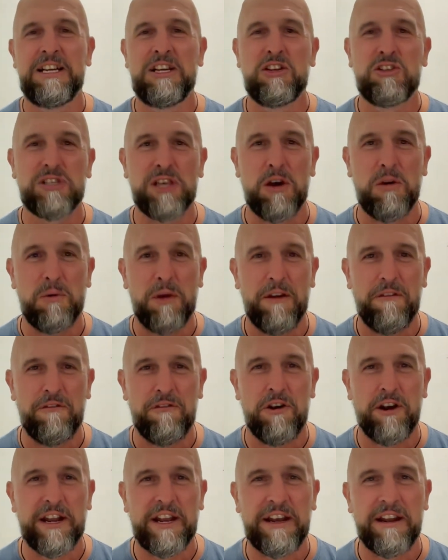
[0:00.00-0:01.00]
So
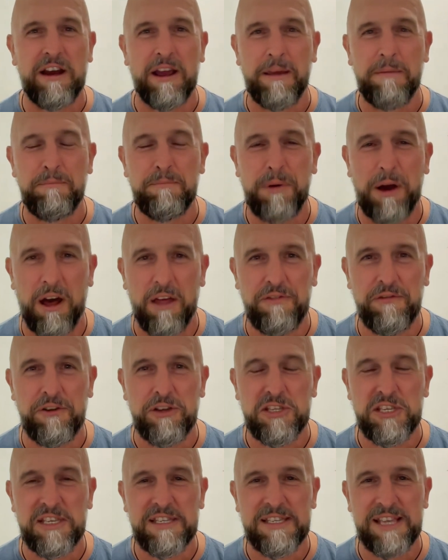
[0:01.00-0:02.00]
Friday night, Bath
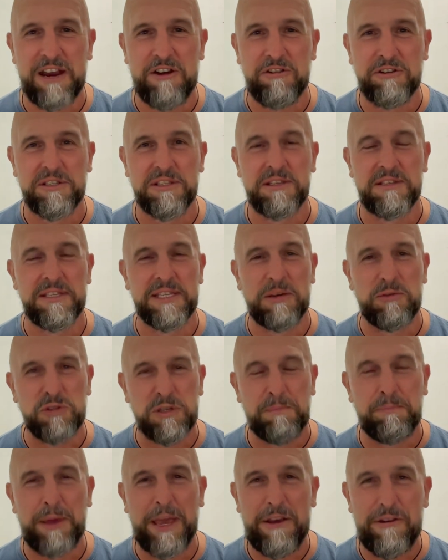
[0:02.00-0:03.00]
versus Saracens, there was
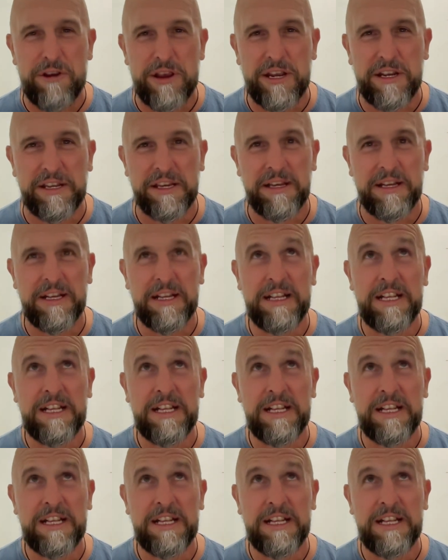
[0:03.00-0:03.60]
a period,